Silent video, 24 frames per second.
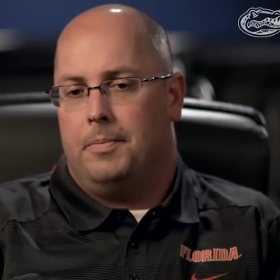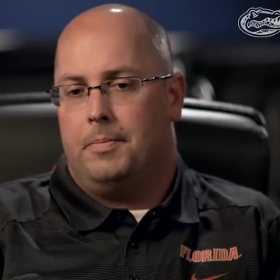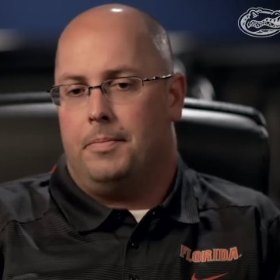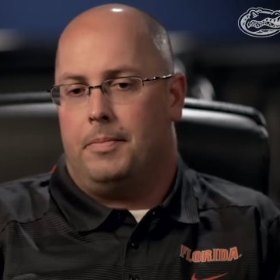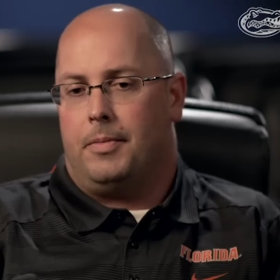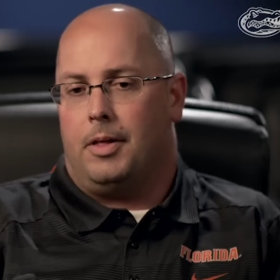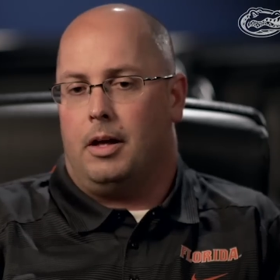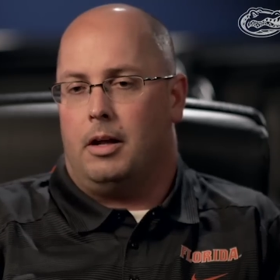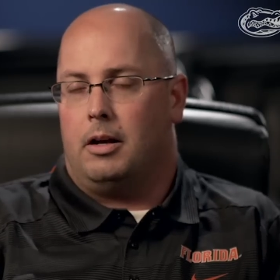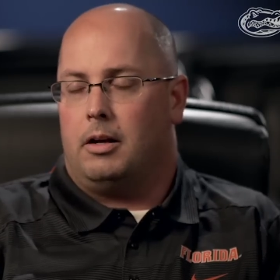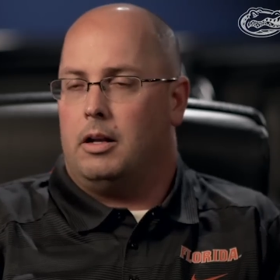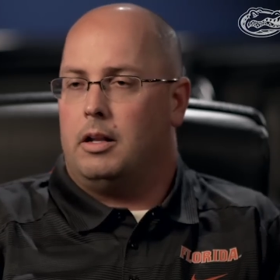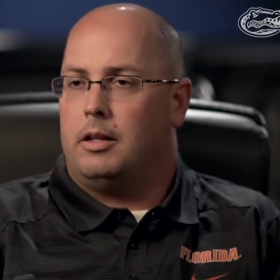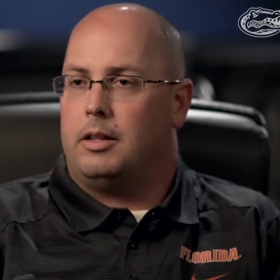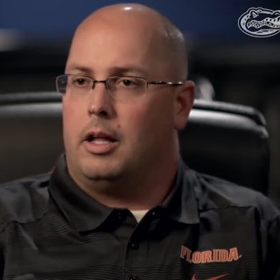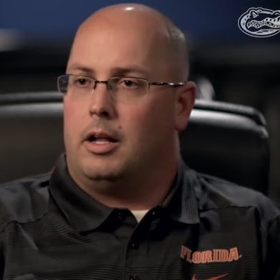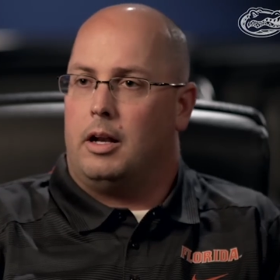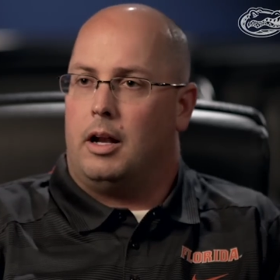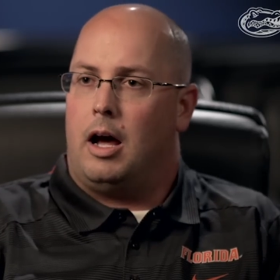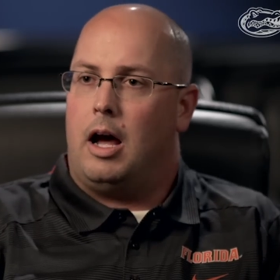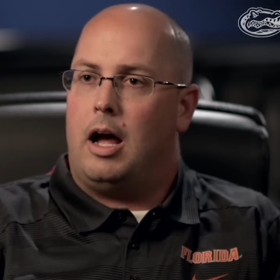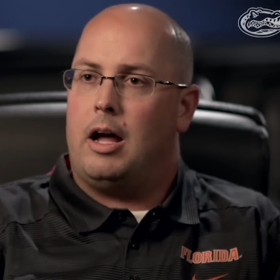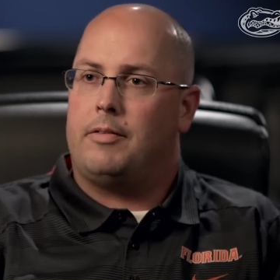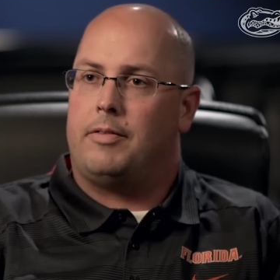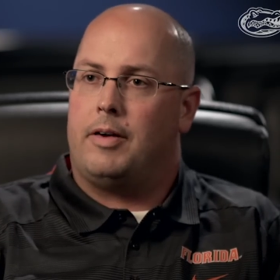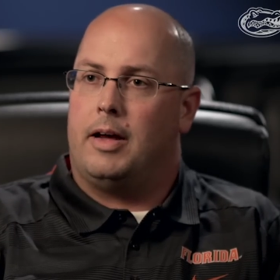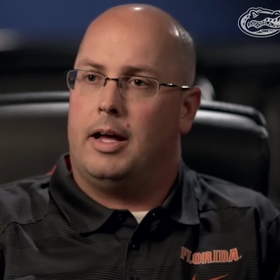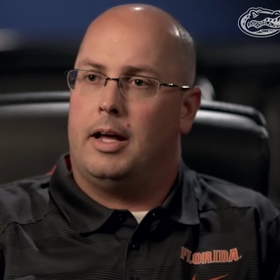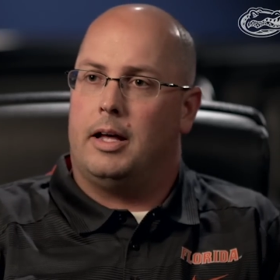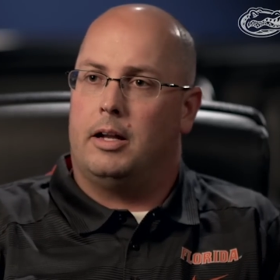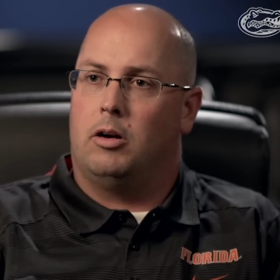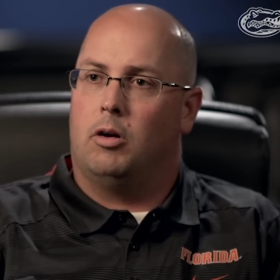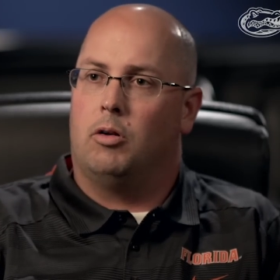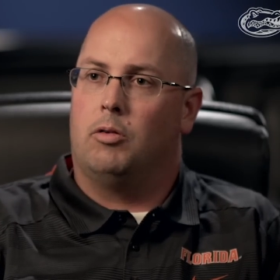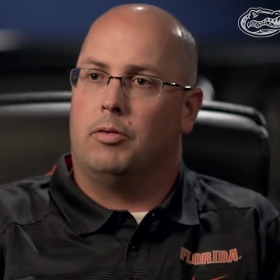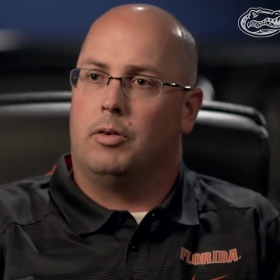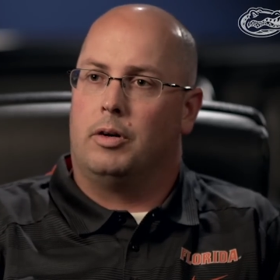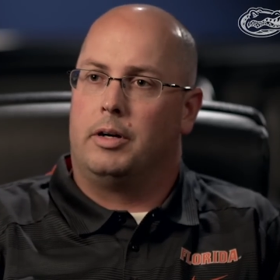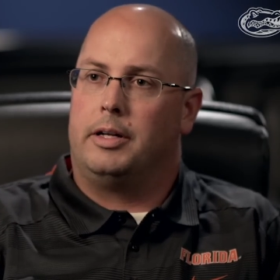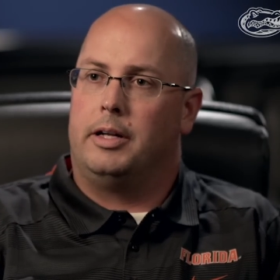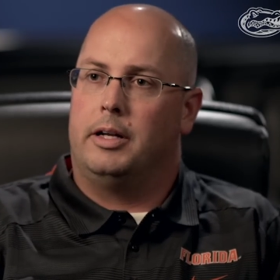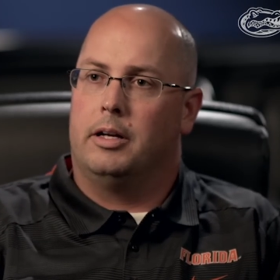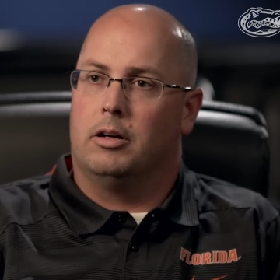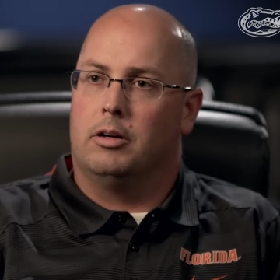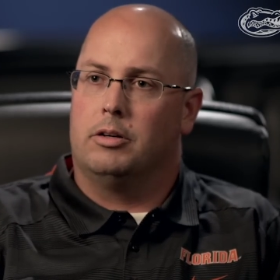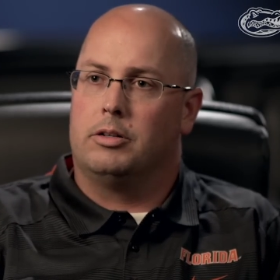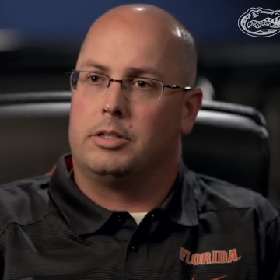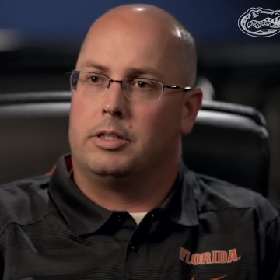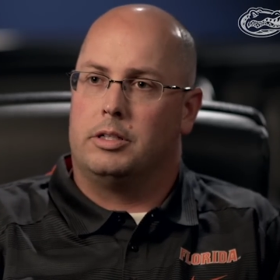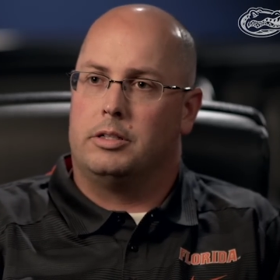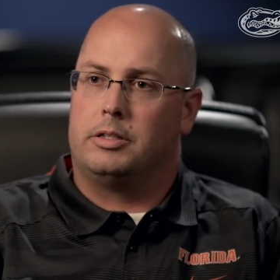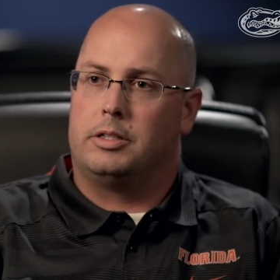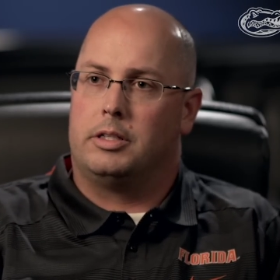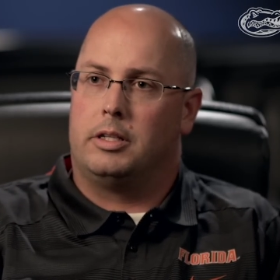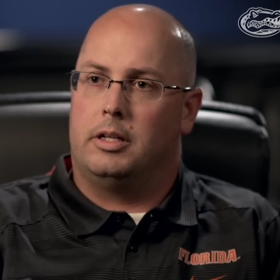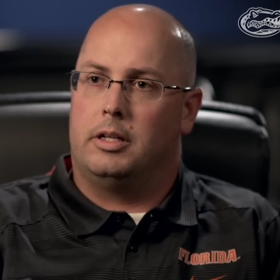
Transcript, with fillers: that, that I've had over years is